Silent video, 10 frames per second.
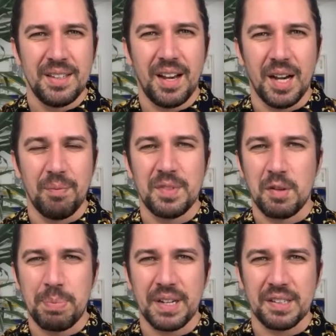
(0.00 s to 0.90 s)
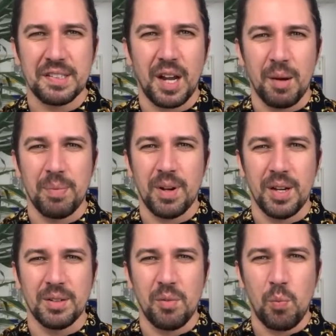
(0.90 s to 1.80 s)
to be a sub
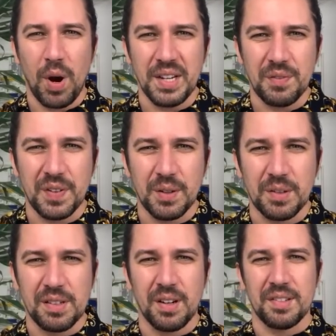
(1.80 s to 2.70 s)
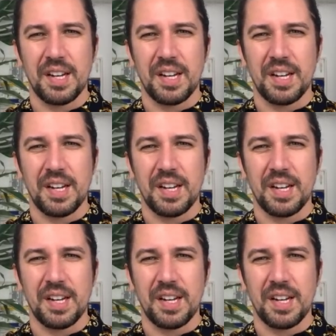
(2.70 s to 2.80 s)
and wait for your chance.